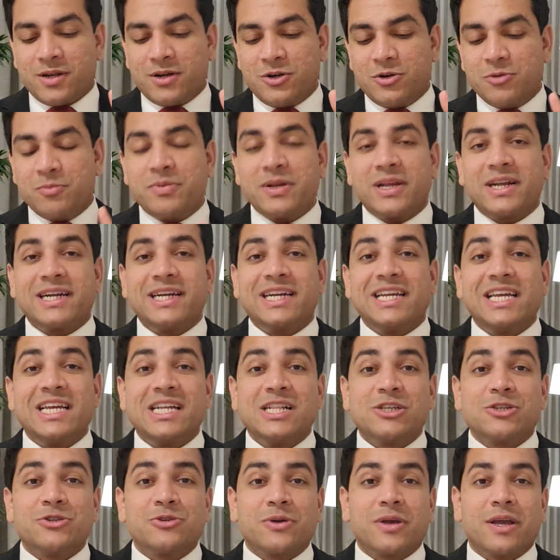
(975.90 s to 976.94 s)
to bring
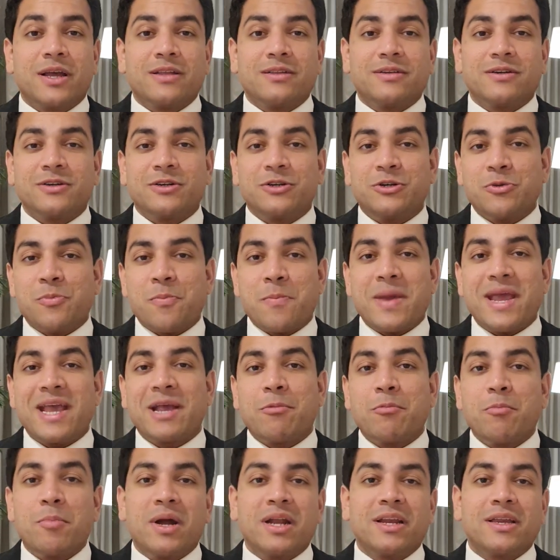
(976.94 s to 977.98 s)
deals together, to
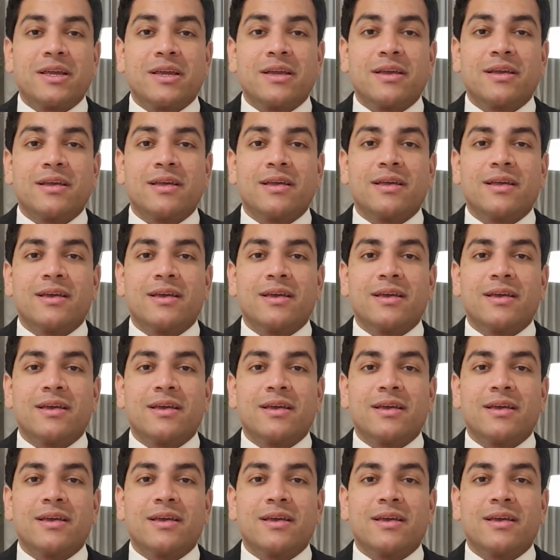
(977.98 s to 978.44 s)
make money.